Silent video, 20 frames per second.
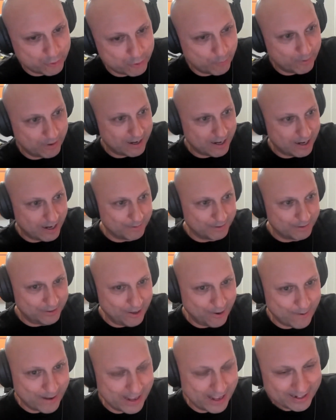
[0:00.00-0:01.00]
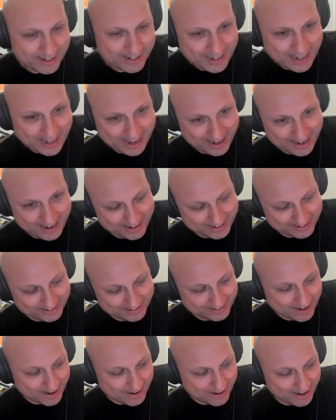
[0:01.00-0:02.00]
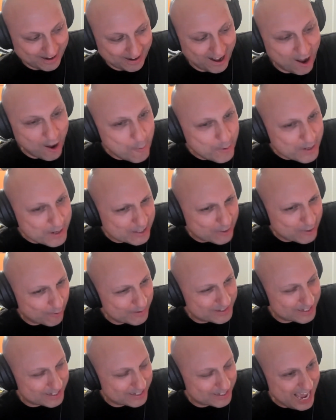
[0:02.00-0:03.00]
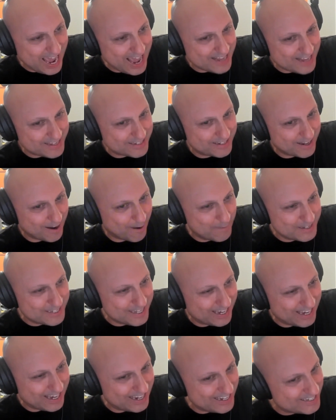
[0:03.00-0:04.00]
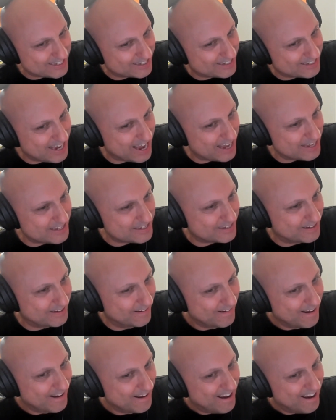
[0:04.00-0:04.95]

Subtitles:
Do you want to come and do it? And I always thought it was a test. I was thinking, it's a test.